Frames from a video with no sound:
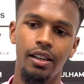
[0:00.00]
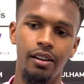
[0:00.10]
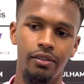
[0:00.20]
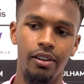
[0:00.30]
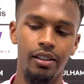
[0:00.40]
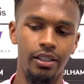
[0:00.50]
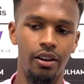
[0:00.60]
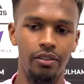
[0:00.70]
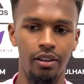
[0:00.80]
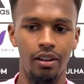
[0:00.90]
to get it finally
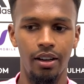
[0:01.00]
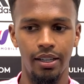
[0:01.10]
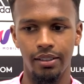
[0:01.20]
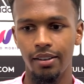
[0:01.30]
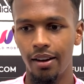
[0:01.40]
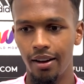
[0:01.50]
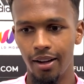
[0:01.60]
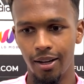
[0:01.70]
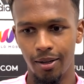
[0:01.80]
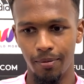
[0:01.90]
over the line.
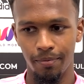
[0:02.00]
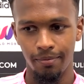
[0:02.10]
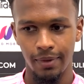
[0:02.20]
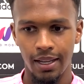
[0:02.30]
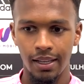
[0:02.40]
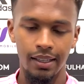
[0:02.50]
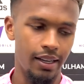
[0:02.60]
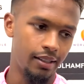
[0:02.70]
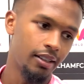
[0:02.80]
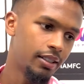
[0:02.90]
Um,
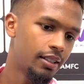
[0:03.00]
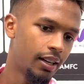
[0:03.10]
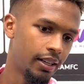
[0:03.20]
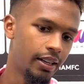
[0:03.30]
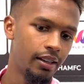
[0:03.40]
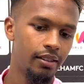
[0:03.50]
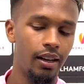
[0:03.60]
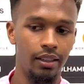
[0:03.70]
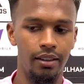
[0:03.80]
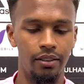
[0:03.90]
yeah, like I say, I can get, I
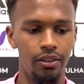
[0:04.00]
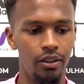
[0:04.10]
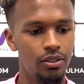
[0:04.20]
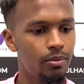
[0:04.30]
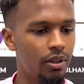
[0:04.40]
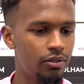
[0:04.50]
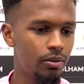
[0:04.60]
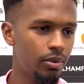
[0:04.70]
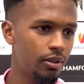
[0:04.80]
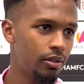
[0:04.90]
can now focus on my
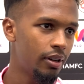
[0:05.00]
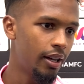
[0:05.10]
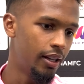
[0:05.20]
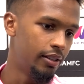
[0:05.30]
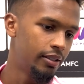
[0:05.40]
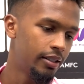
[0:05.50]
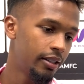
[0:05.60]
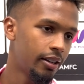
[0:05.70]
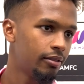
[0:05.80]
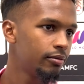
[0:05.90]
football, and
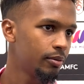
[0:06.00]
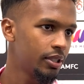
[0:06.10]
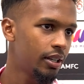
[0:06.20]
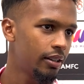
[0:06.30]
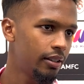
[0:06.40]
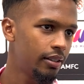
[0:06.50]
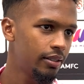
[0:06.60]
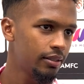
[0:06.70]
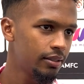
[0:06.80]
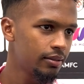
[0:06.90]
yeah, I'm excited.
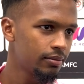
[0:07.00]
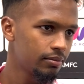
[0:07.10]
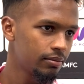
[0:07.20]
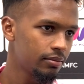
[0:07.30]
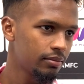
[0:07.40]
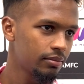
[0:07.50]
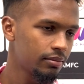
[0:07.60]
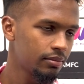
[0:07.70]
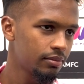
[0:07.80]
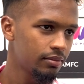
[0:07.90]
Obviously, you've been here a
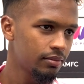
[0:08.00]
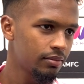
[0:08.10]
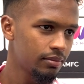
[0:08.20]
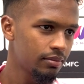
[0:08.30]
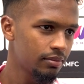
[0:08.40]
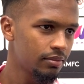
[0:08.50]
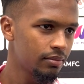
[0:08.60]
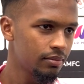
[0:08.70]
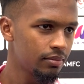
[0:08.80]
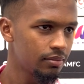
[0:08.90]
few years now. Is it
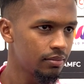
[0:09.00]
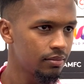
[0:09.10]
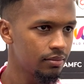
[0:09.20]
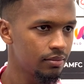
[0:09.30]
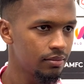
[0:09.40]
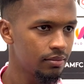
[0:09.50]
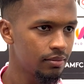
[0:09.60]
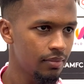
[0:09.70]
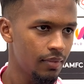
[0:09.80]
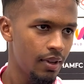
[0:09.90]
starting to feel a bit like home
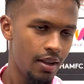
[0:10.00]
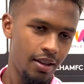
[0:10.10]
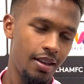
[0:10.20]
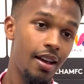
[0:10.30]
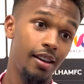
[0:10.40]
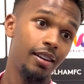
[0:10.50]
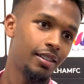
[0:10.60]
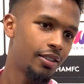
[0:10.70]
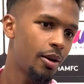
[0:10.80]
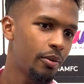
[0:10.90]
for you? Yeah, it is.
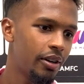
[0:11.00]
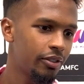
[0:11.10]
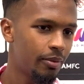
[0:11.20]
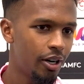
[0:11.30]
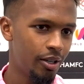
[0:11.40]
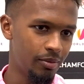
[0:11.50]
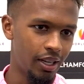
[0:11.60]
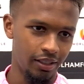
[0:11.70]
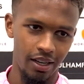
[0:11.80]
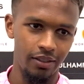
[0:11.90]
It's home away from home.
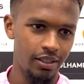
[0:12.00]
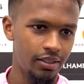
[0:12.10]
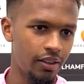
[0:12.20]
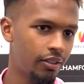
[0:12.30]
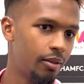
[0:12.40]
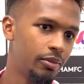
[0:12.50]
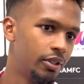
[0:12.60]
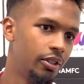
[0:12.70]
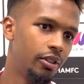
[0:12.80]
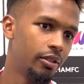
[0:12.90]
Like ever since I've come to
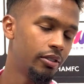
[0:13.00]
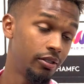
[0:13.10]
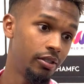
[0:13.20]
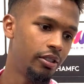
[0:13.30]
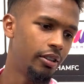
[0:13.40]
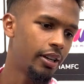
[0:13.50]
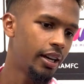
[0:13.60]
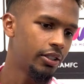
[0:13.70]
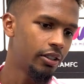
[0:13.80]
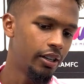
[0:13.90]
the to the
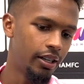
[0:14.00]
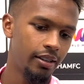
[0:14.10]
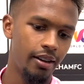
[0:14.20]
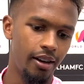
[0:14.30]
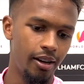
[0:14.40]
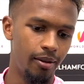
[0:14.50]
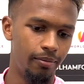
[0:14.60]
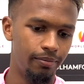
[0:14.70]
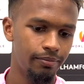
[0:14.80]
UK, sorry, um,